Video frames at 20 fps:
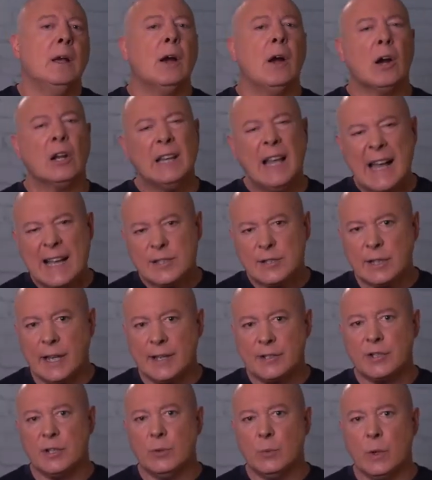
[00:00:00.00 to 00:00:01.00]
Our last
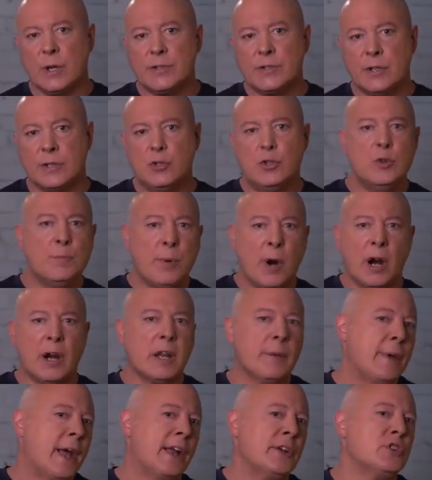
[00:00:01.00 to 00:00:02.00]
lesson was the two-part
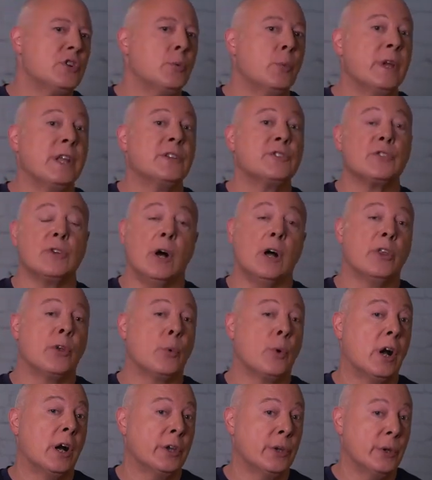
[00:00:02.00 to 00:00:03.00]
imagine we installed the
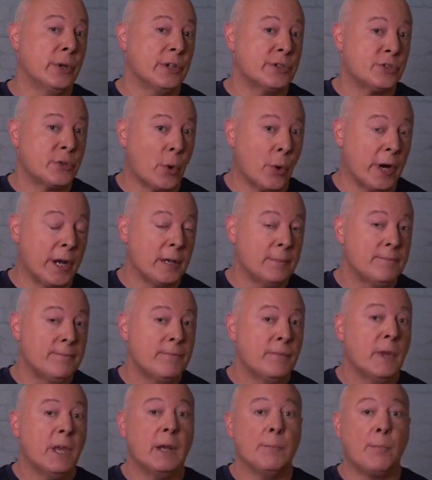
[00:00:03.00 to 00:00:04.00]
wrong unit story.
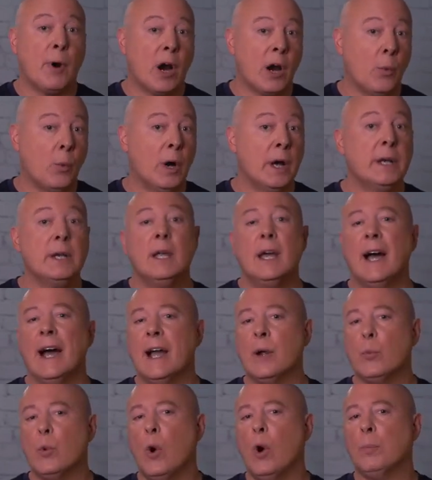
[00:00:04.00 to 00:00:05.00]
In part one,
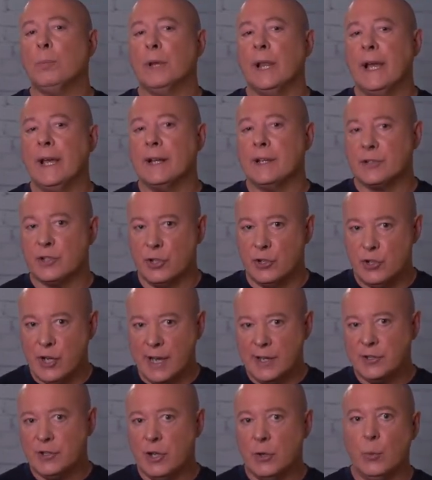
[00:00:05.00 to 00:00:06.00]
I role-played a
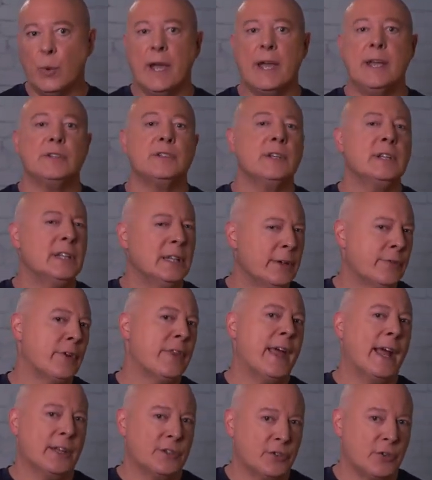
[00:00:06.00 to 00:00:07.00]
suggested way to deliver
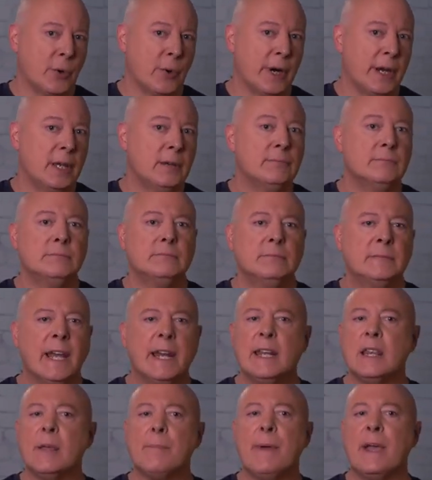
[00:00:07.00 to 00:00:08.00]
that story,
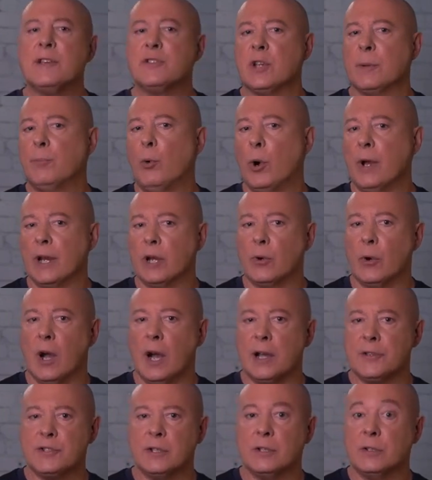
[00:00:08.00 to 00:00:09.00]
getting the basic point
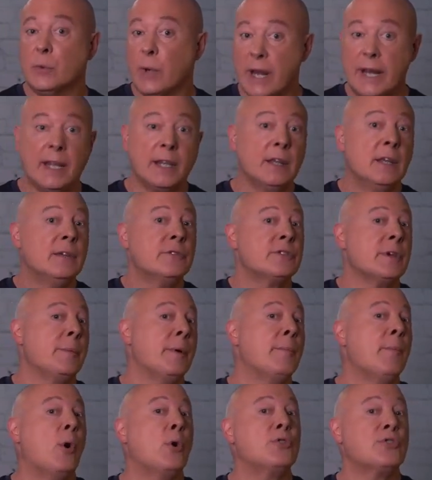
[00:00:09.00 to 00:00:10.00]
across and creating some
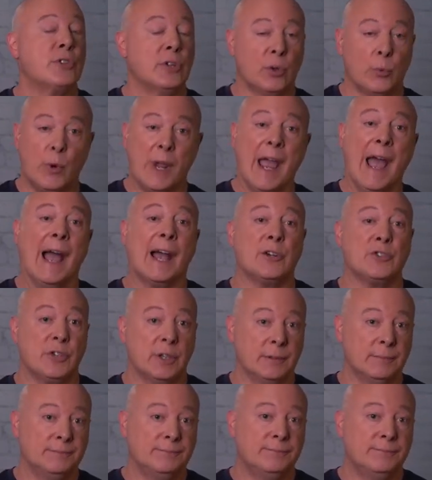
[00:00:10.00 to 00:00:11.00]
emotional reaction.